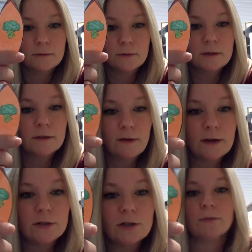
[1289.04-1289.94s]
It's a
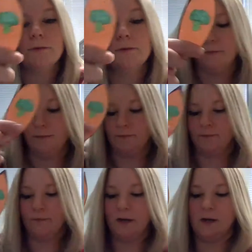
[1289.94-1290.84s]
vegetable.
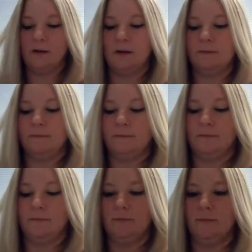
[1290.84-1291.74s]
Very good.
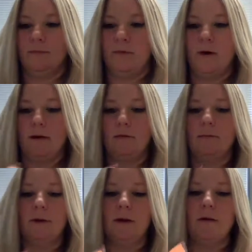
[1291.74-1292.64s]
Alright, we're going
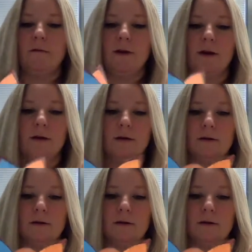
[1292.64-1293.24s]
to put it over here.